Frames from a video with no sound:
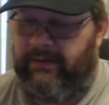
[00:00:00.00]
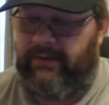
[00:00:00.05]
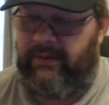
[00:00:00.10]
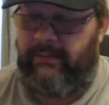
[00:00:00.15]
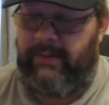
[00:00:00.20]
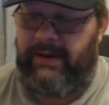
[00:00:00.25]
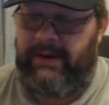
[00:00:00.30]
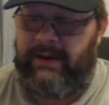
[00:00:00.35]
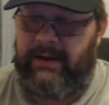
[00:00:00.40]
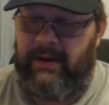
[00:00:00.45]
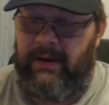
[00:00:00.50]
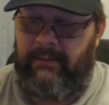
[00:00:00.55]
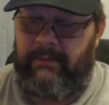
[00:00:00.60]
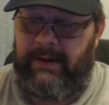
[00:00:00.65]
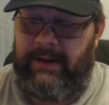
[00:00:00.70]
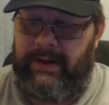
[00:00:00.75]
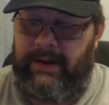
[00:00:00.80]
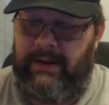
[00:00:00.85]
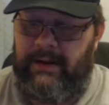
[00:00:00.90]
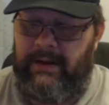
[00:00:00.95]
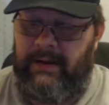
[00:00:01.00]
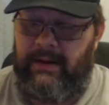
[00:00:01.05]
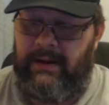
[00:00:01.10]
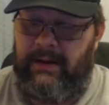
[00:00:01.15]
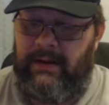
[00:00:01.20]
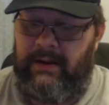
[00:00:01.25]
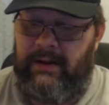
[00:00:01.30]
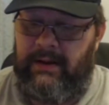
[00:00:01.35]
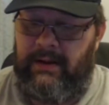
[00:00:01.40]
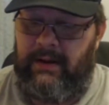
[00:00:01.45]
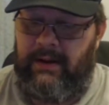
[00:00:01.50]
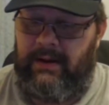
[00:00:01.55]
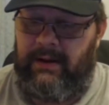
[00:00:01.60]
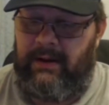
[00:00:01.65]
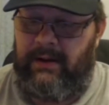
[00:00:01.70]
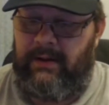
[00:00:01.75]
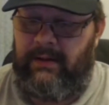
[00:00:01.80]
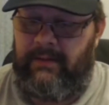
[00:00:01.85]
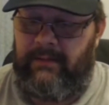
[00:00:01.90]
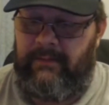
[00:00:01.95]
the big company,
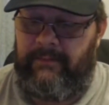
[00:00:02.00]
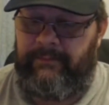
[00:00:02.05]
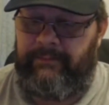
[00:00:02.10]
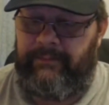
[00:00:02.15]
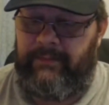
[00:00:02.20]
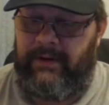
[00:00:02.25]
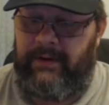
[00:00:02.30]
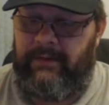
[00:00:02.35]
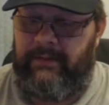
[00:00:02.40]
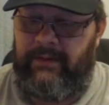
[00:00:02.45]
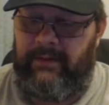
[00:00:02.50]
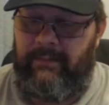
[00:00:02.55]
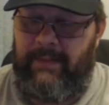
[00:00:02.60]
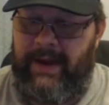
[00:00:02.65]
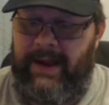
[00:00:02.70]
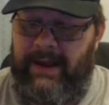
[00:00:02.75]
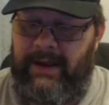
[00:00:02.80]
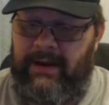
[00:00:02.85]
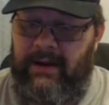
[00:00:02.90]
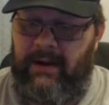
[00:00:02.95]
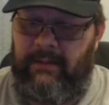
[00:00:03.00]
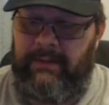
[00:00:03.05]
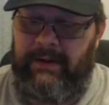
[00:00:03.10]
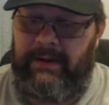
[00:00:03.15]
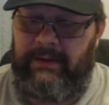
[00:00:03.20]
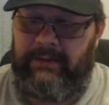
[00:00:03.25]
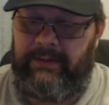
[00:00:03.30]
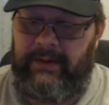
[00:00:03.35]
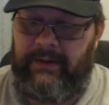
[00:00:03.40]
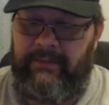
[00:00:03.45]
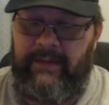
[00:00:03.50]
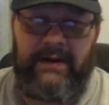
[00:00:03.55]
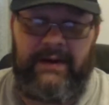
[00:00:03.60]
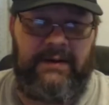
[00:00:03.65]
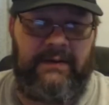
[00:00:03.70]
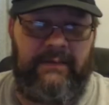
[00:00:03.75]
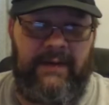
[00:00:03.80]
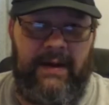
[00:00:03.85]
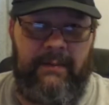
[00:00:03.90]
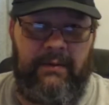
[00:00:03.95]
uh, so the main company is
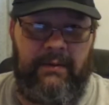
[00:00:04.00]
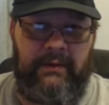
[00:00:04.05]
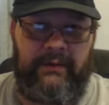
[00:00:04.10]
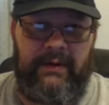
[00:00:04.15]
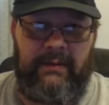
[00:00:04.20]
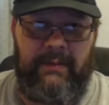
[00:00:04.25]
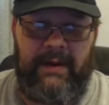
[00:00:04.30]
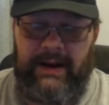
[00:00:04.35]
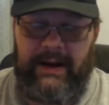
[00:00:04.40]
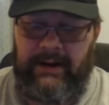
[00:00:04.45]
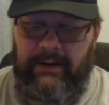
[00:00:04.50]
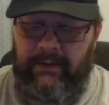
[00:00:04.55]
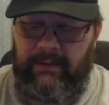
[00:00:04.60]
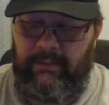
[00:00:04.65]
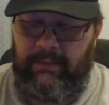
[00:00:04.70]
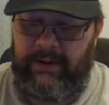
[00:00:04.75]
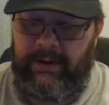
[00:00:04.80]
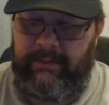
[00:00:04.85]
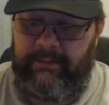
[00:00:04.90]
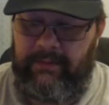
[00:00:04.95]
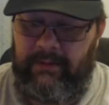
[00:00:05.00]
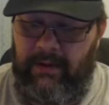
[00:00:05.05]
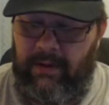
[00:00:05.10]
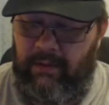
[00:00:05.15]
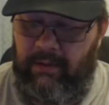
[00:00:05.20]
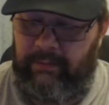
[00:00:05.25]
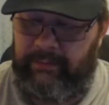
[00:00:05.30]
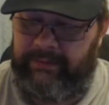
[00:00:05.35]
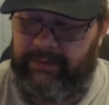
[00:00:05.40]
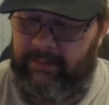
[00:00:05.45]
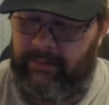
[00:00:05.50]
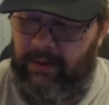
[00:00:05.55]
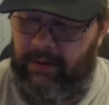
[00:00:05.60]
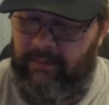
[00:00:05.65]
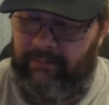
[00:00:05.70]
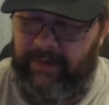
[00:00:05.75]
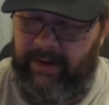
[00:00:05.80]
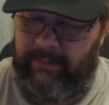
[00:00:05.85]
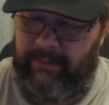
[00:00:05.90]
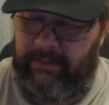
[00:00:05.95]
Innovation Vapors that made it or whatever, oh,
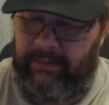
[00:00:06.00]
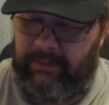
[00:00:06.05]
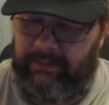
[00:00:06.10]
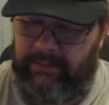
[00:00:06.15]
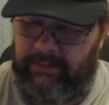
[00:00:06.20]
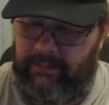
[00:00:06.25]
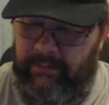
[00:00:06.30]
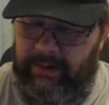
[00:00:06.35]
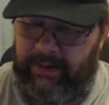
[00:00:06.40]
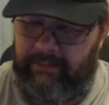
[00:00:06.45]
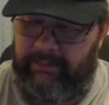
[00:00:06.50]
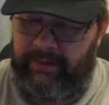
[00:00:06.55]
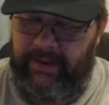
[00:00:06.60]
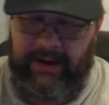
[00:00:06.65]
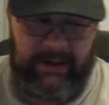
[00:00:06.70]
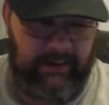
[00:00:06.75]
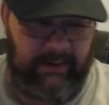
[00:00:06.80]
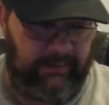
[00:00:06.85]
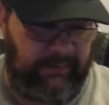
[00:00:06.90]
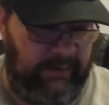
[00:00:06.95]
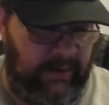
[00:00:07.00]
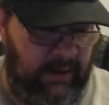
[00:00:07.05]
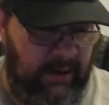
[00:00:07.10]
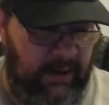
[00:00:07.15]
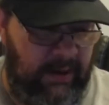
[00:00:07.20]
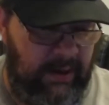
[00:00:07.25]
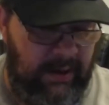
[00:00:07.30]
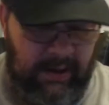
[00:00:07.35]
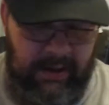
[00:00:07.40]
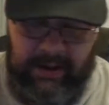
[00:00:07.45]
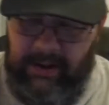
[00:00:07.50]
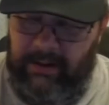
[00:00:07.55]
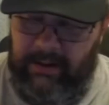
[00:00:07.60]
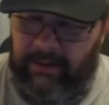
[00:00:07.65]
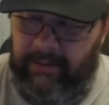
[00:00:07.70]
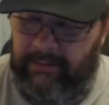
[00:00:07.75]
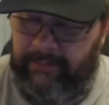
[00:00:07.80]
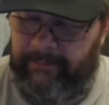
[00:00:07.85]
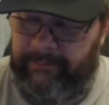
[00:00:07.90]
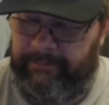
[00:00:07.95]
Subohm Vapors or whatever that is.
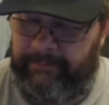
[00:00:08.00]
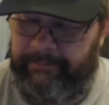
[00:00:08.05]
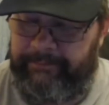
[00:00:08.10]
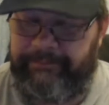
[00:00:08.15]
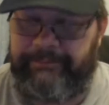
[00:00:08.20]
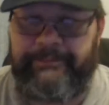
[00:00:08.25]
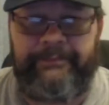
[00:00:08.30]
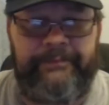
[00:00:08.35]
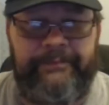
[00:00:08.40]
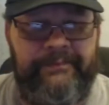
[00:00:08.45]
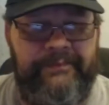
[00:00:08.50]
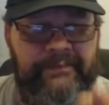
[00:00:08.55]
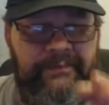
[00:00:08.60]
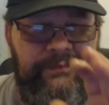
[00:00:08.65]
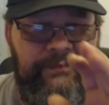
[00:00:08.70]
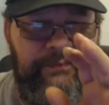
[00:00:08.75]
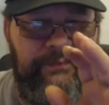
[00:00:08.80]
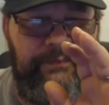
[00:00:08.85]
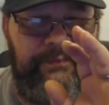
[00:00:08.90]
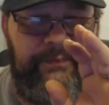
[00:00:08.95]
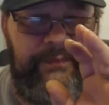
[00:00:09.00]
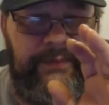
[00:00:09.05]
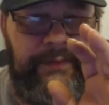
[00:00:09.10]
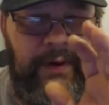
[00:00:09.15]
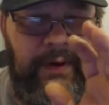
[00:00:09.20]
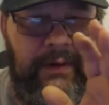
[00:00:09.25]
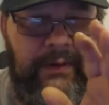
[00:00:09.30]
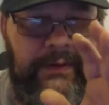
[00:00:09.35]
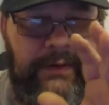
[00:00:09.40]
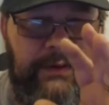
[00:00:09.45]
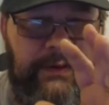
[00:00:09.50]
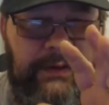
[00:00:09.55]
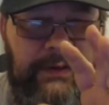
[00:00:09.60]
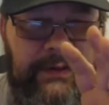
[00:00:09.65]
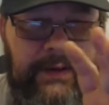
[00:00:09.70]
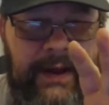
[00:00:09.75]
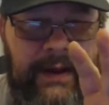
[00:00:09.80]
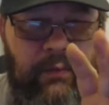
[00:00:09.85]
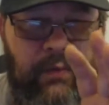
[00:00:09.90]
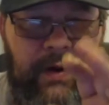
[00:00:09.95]
Um, theirs is the
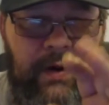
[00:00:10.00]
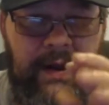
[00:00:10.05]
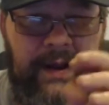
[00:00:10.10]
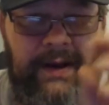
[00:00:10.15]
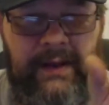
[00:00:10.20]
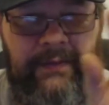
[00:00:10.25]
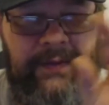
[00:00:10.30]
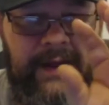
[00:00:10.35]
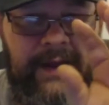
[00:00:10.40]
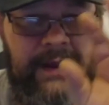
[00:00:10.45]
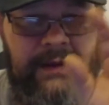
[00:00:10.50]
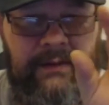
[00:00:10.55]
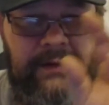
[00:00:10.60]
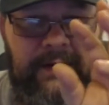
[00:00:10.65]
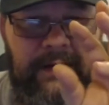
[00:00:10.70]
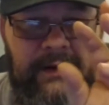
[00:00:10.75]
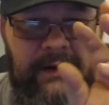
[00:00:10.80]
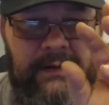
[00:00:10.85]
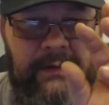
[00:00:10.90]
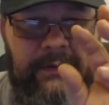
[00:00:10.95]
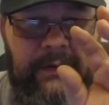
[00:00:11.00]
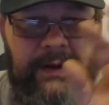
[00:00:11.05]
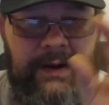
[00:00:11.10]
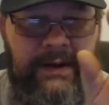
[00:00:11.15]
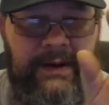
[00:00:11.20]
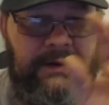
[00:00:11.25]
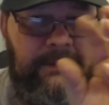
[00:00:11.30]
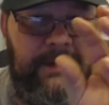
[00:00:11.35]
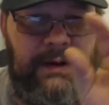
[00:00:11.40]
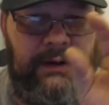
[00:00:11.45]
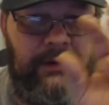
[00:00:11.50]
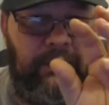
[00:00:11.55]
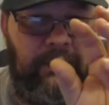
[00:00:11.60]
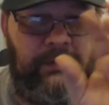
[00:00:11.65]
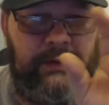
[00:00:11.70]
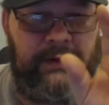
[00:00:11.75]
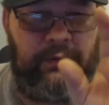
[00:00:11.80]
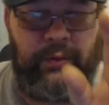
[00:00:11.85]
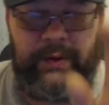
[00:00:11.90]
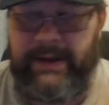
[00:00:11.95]
same way, and I think you know, there needs to be a little
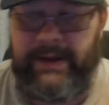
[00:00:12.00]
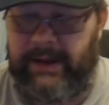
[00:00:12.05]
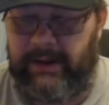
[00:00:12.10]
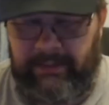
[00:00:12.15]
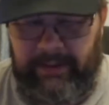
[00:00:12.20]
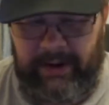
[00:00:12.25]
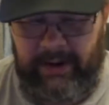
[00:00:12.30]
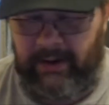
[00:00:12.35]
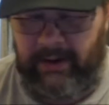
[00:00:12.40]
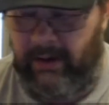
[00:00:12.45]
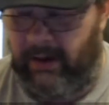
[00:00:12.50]
retweak in there